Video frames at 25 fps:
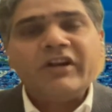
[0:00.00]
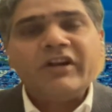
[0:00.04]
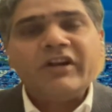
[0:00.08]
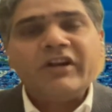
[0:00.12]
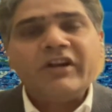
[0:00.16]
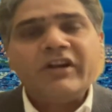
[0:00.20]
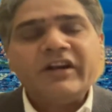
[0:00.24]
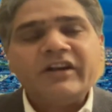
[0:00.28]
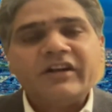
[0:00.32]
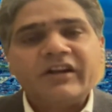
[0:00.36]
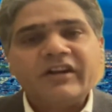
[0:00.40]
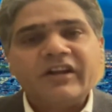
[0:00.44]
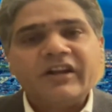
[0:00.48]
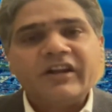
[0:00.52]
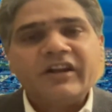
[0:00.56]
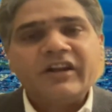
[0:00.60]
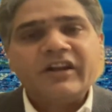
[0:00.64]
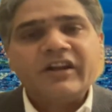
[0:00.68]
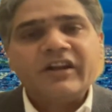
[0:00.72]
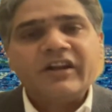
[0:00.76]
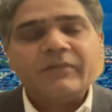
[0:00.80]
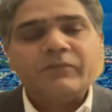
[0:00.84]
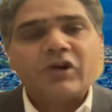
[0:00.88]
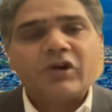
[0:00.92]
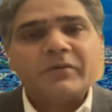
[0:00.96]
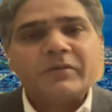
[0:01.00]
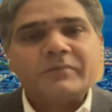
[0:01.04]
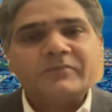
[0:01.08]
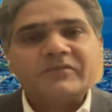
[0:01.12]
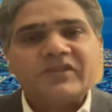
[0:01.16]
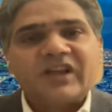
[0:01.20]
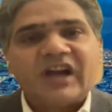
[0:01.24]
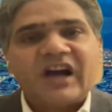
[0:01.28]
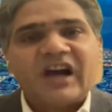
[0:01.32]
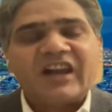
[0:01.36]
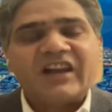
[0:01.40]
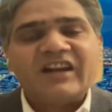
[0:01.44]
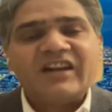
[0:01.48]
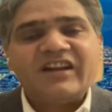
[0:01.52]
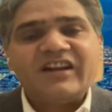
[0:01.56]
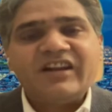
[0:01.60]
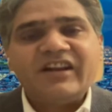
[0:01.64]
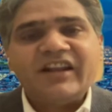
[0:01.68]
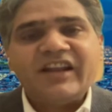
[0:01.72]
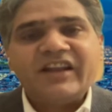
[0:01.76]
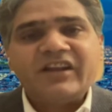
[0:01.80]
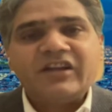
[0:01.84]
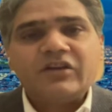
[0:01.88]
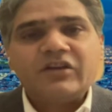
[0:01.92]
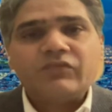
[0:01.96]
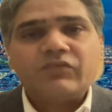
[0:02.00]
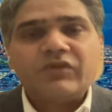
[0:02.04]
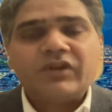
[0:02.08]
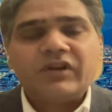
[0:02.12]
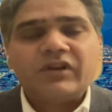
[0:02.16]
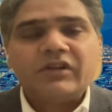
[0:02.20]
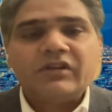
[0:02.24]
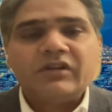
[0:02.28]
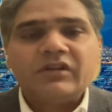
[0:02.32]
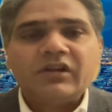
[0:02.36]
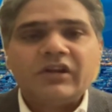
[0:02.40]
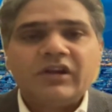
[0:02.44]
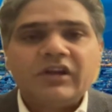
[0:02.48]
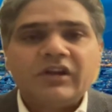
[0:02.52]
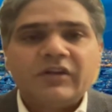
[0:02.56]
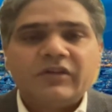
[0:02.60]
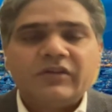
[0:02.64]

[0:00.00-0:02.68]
internal problems are linked with